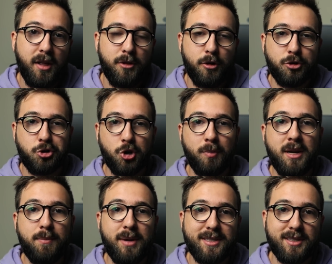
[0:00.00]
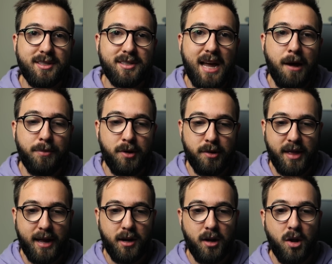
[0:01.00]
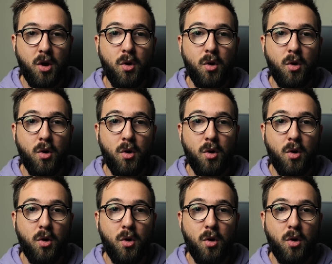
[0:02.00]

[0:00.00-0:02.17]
There are so many businesses out there that